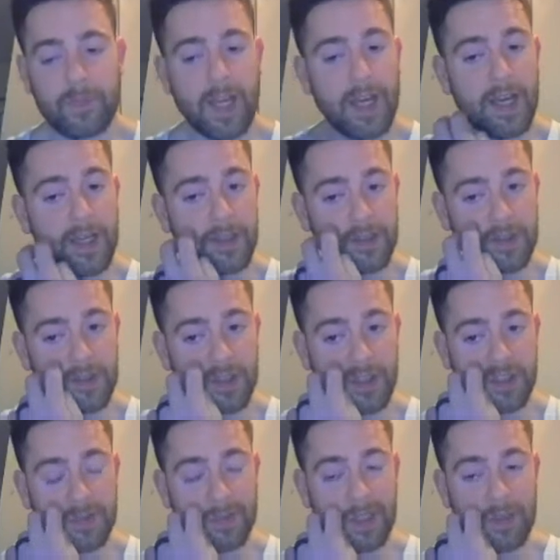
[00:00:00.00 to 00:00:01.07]
And
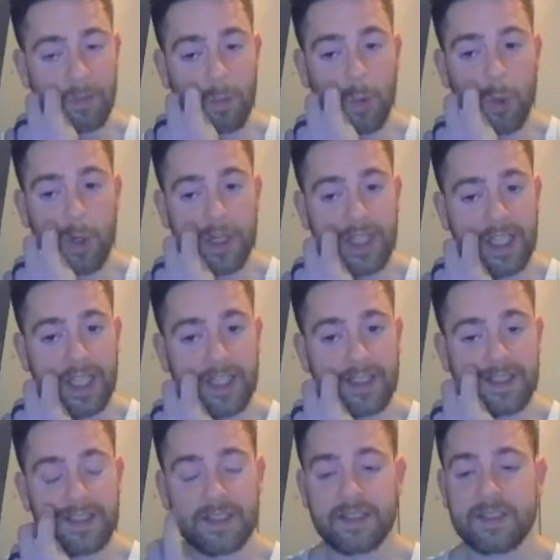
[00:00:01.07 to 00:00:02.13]
there's been more
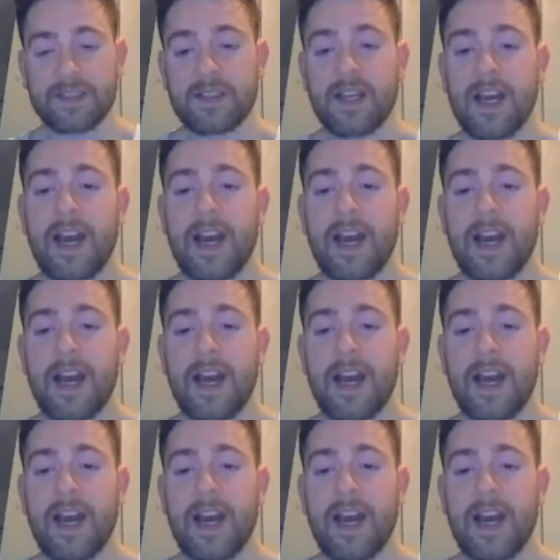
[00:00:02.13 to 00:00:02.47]
cases